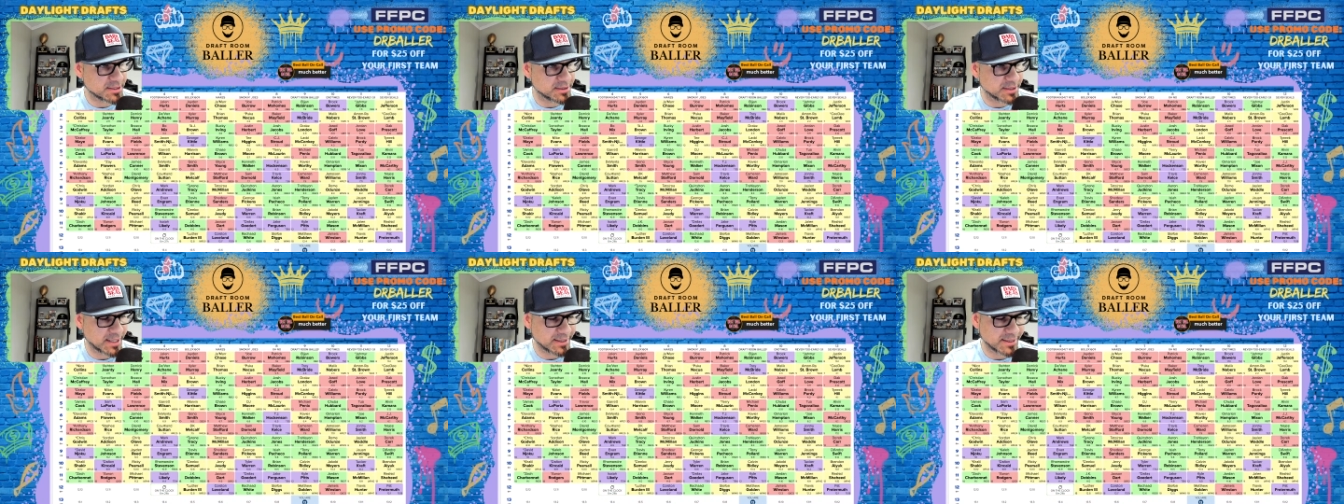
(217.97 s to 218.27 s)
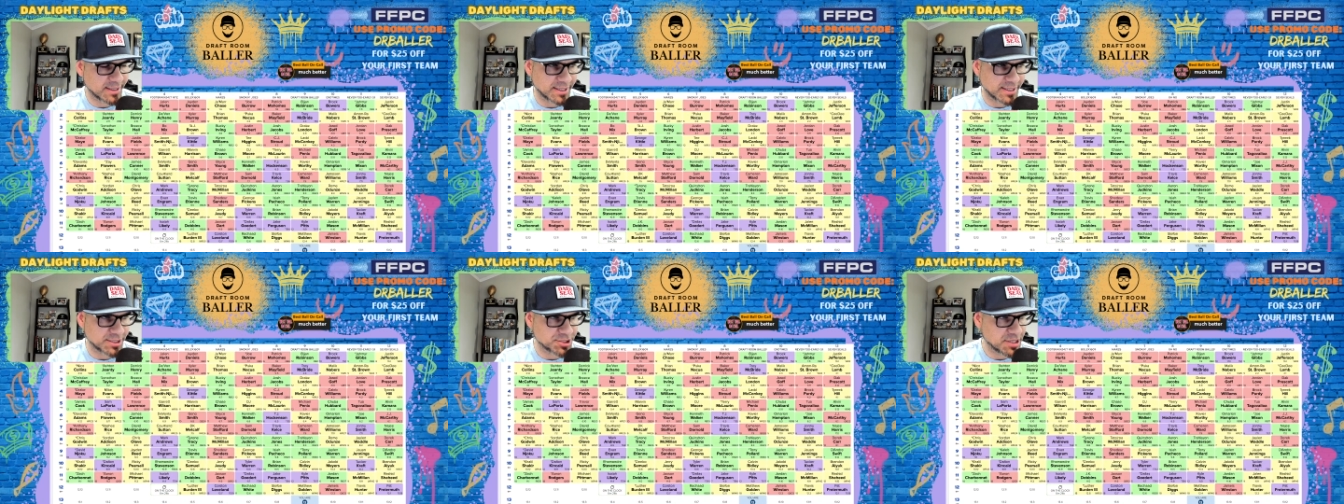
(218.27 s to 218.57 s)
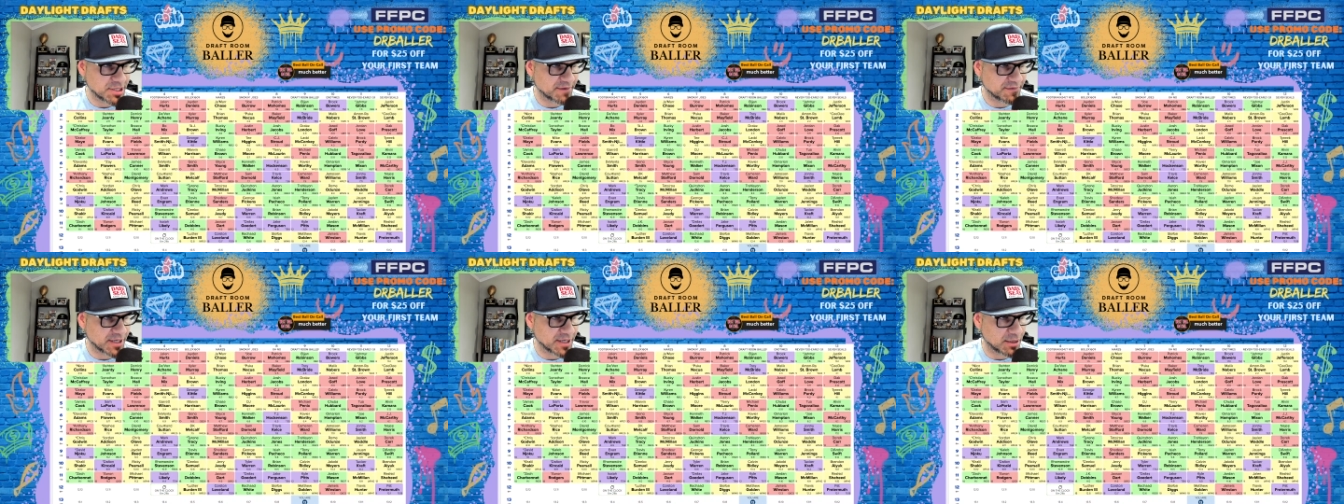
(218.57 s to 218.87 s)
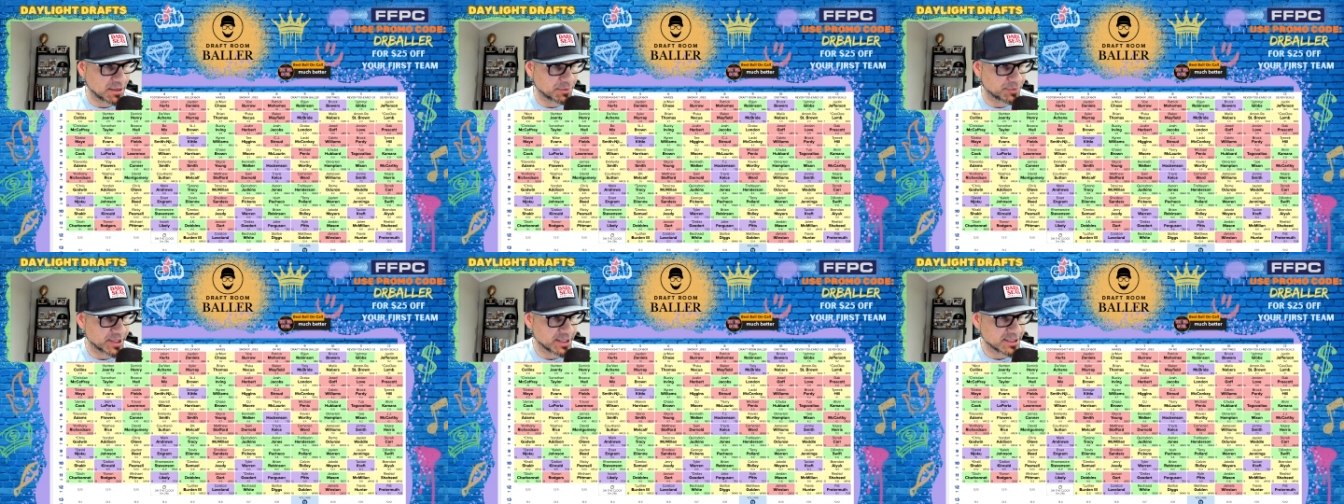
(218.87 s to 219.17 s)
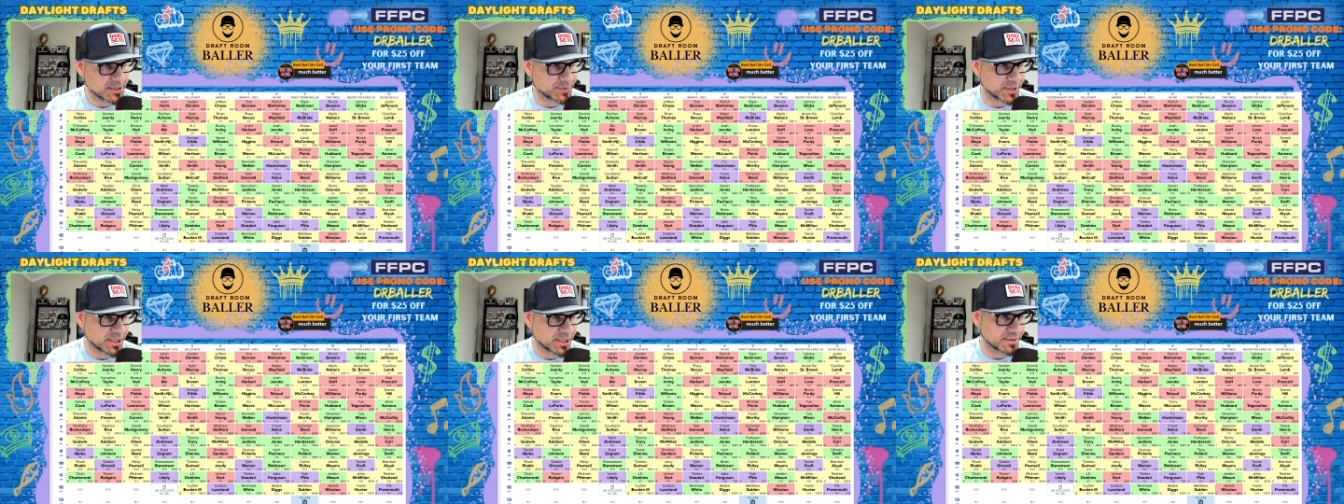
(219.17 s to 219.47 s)
Not that I draft Kyle
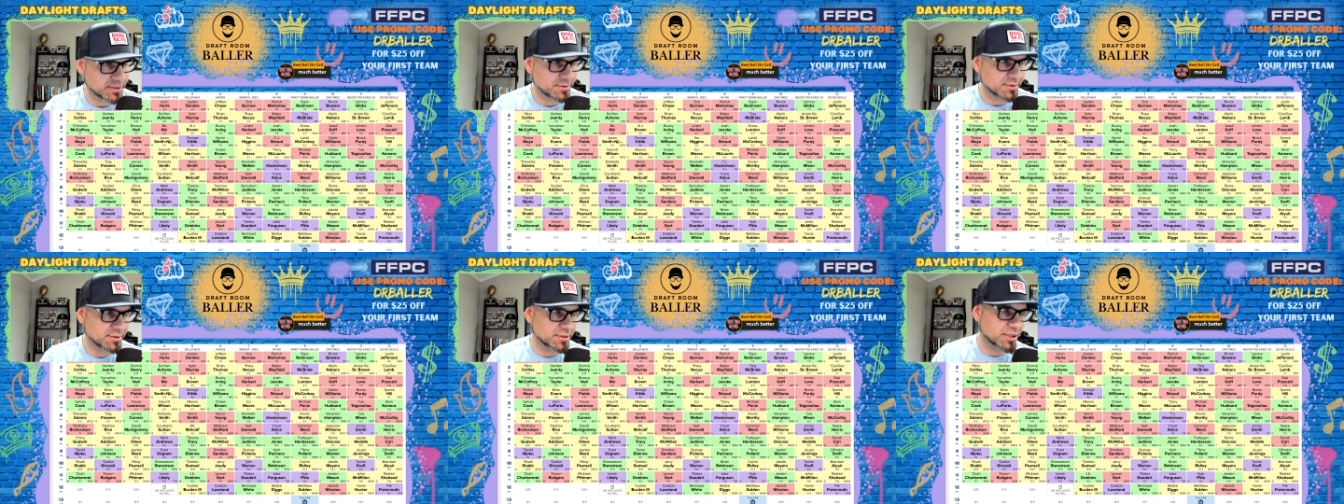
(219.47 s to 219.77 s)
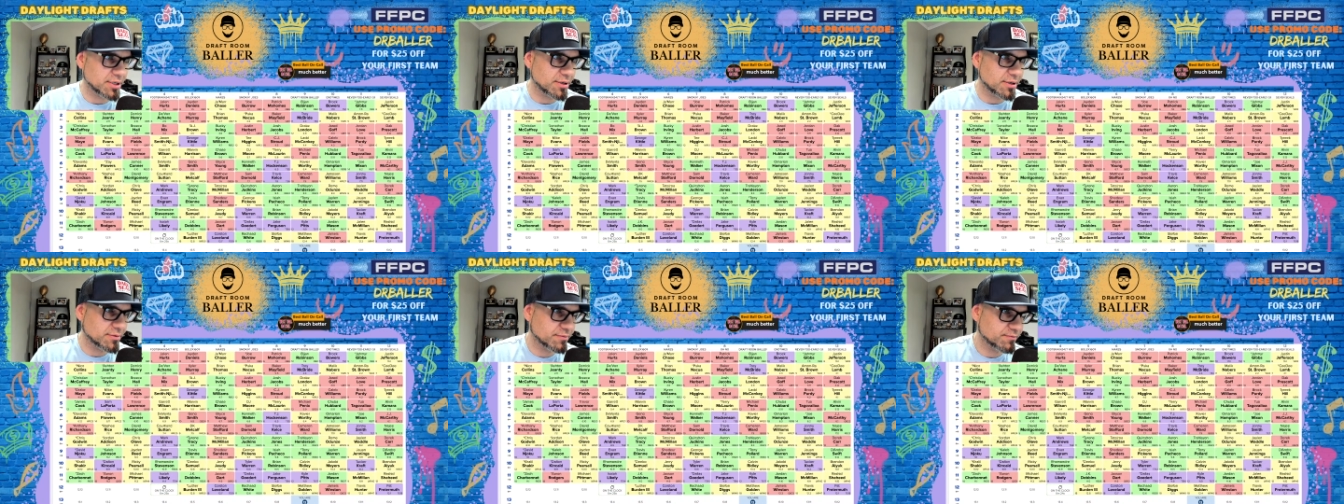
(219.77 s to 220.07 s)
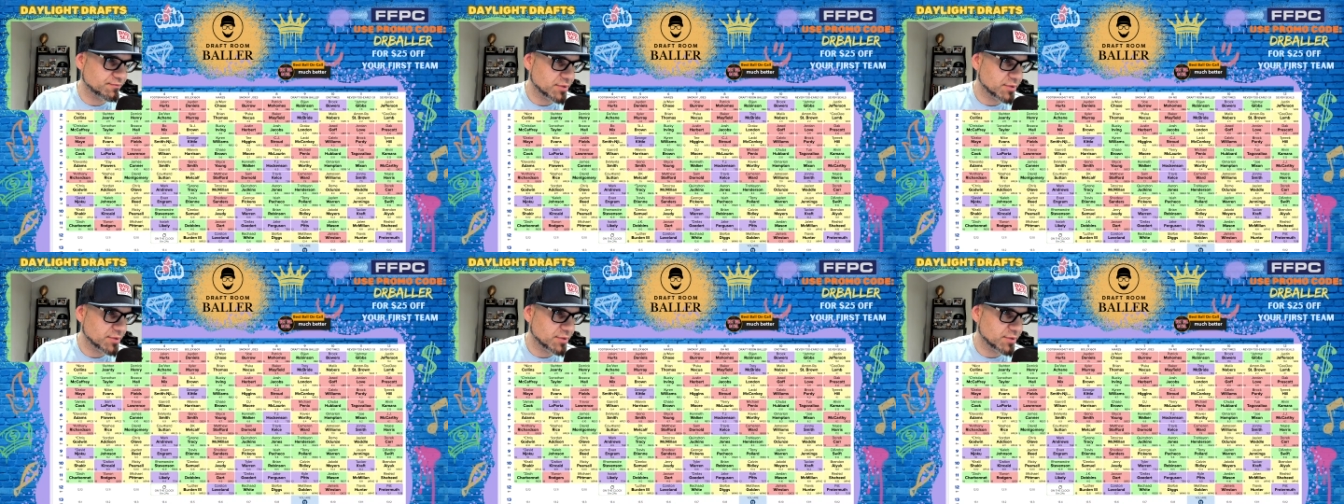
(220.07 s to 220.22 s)
Pitts, but, you know,